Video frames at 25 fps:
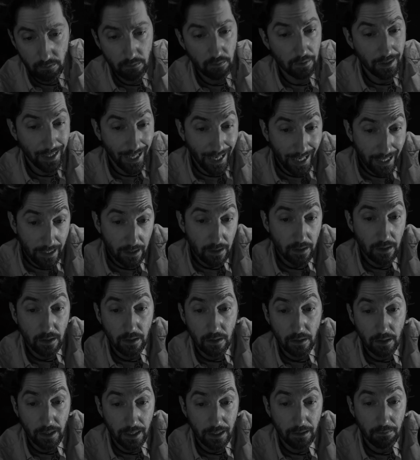
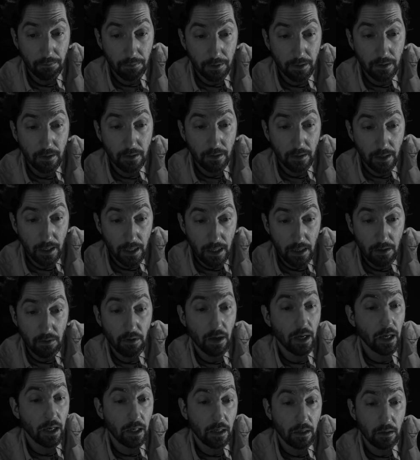Lanyon had been
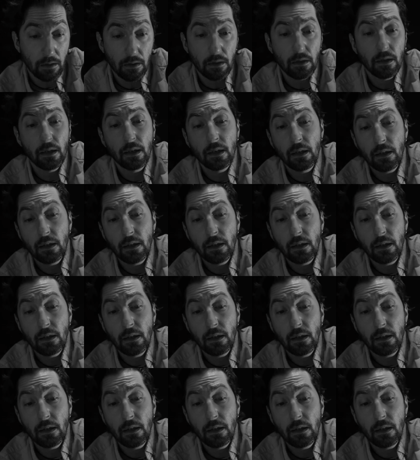there, and